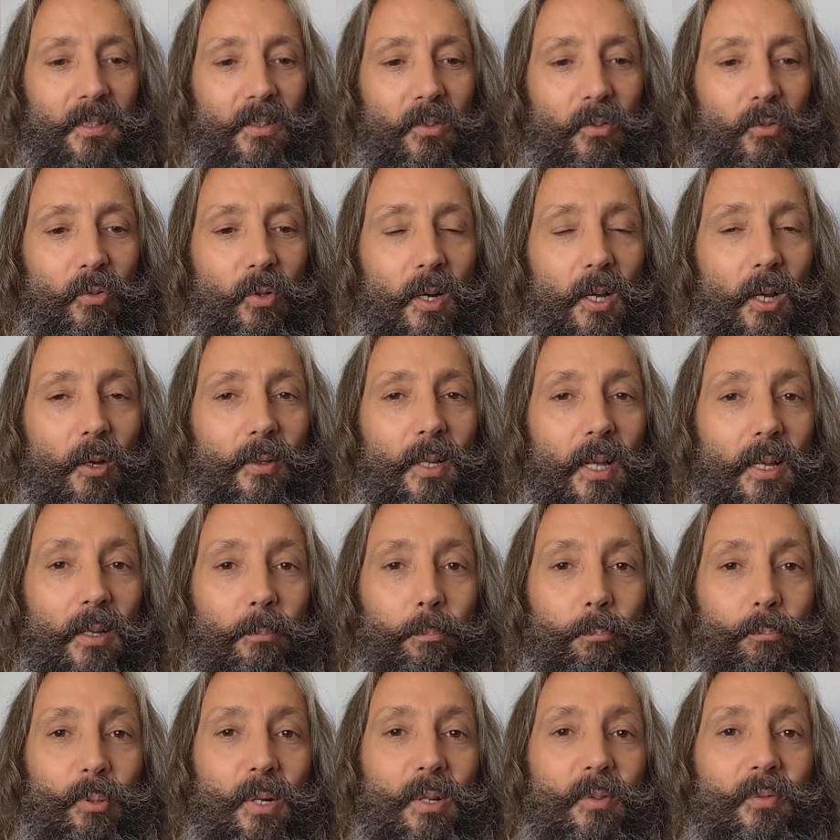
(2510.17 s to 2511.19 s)
Right, okay,
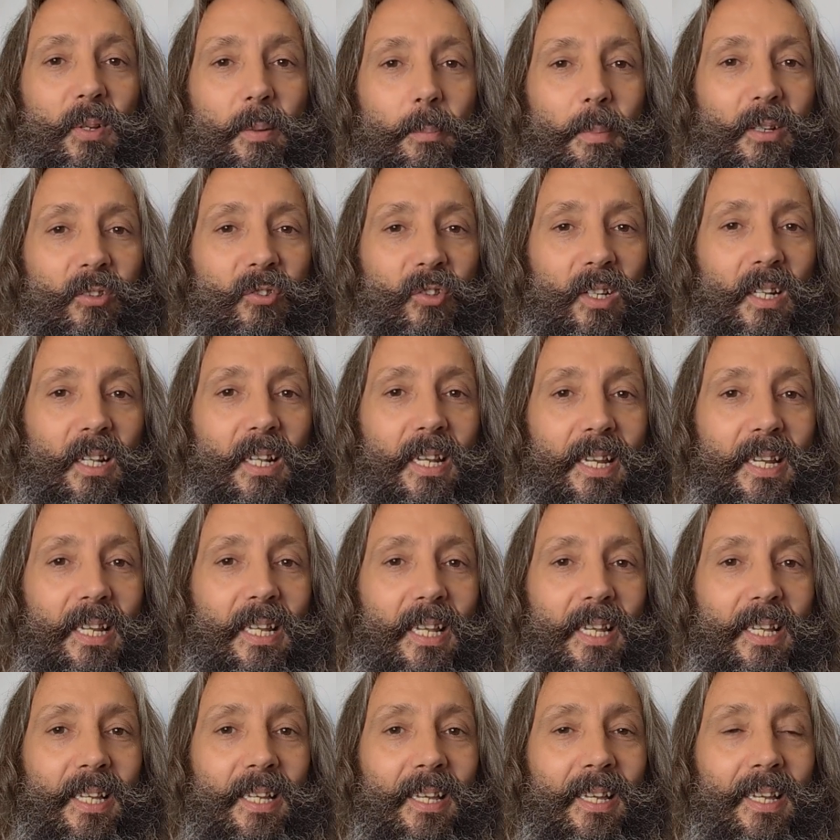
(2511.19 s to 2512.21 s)
briefly mentioning
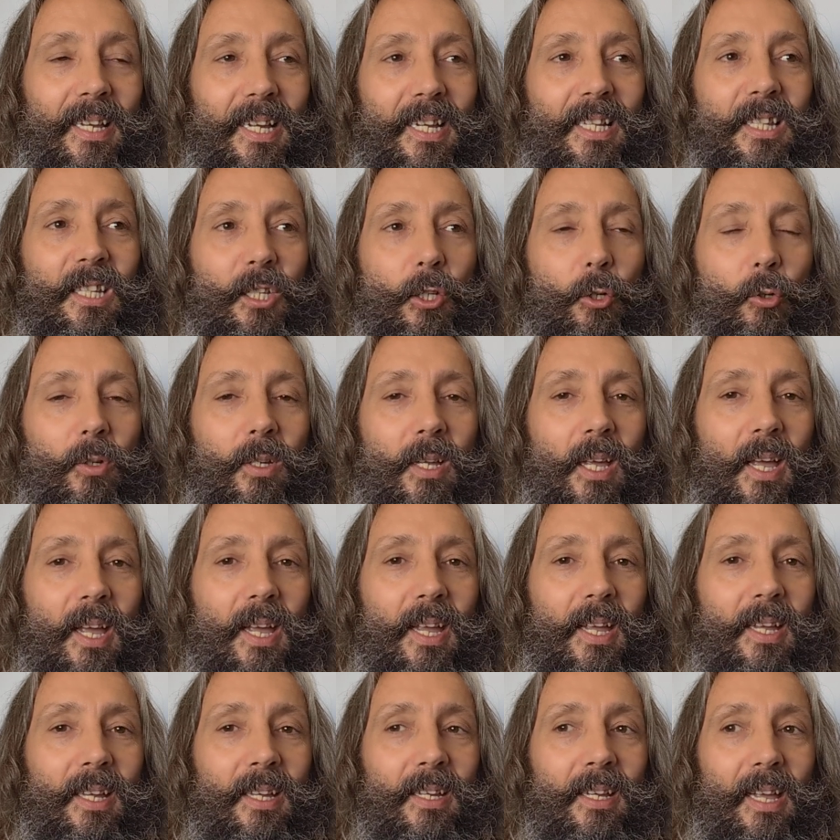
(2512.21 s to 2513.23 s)
legally, in the
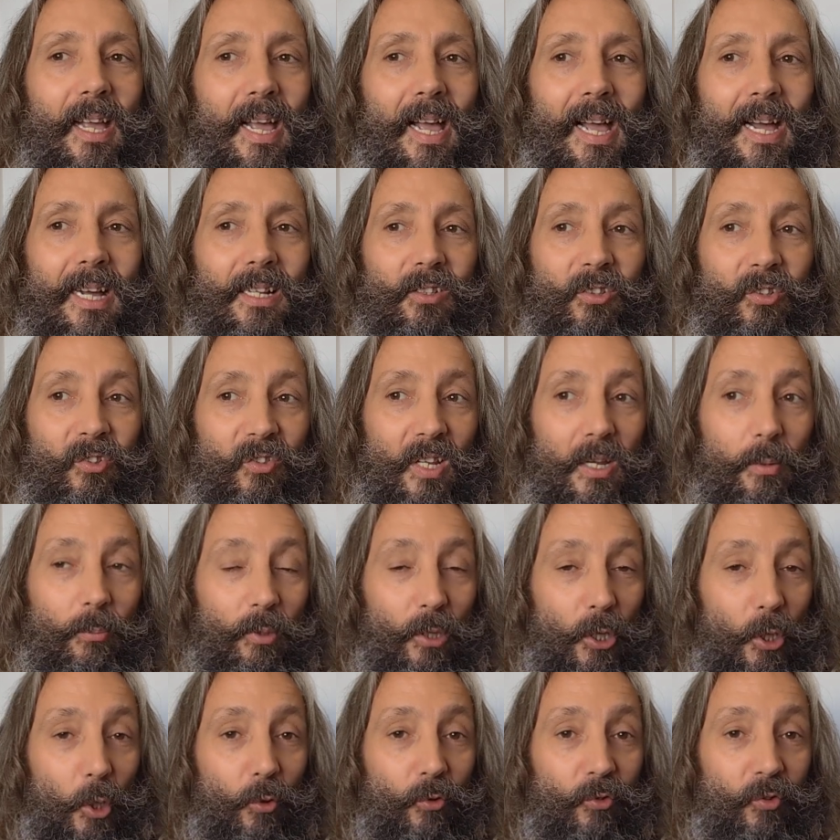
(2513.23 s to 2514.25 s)
UK, and same
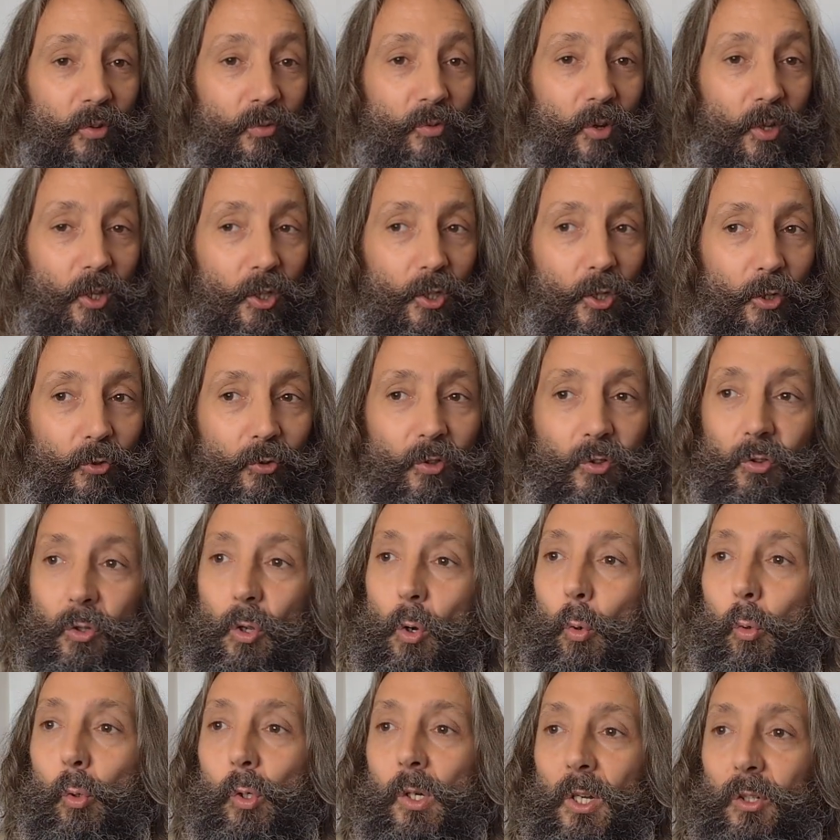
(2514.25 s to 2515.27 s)
with lots of other countries,
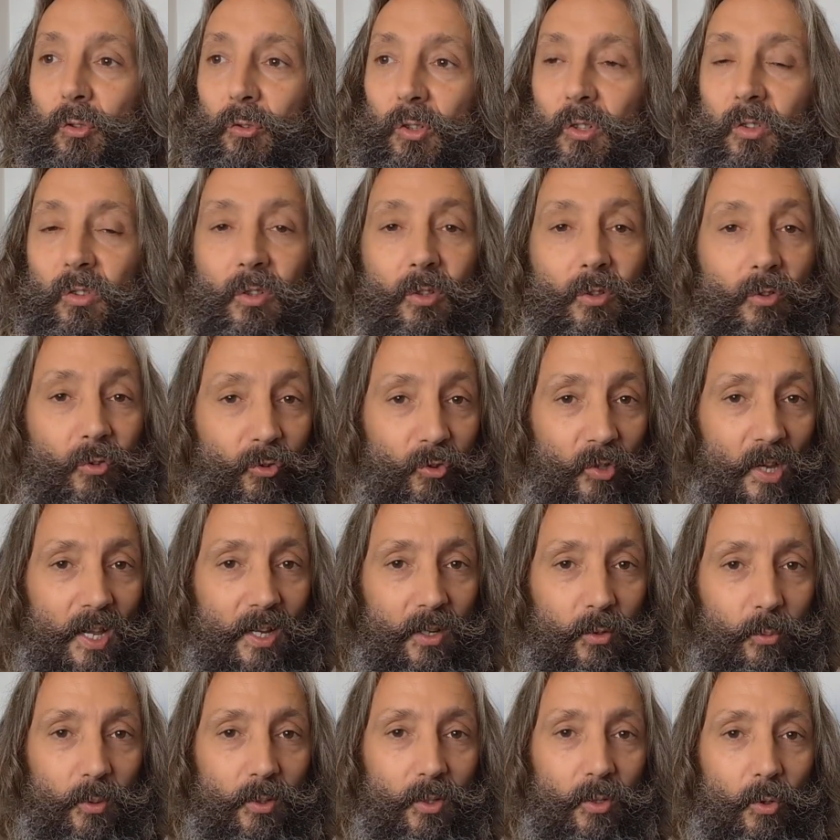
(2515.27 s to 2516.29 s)
not all countries,
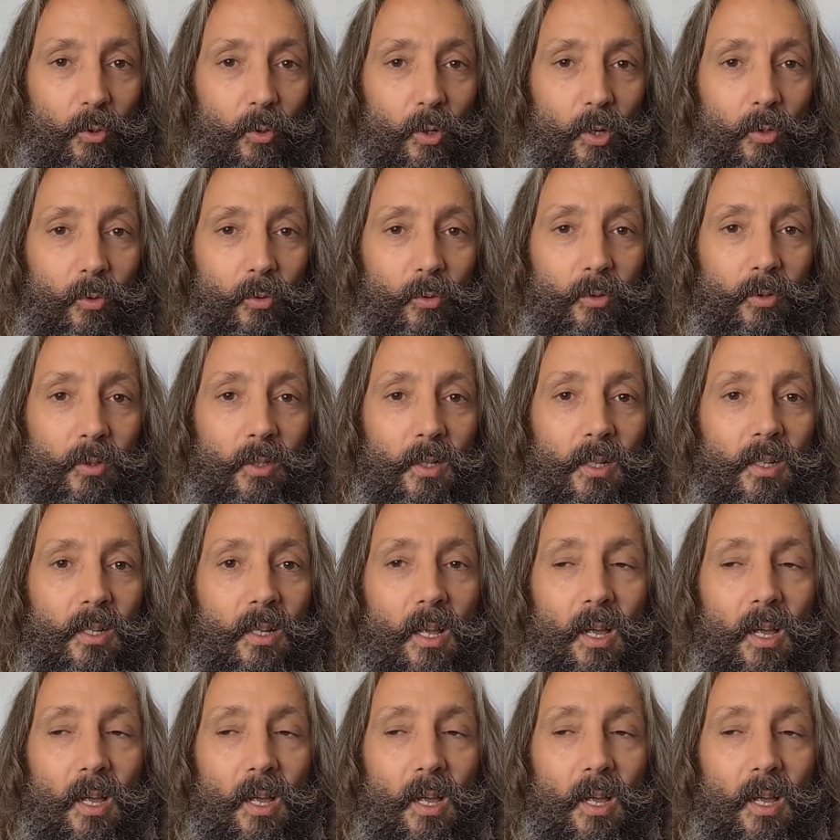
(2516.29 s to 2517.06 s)
check with your own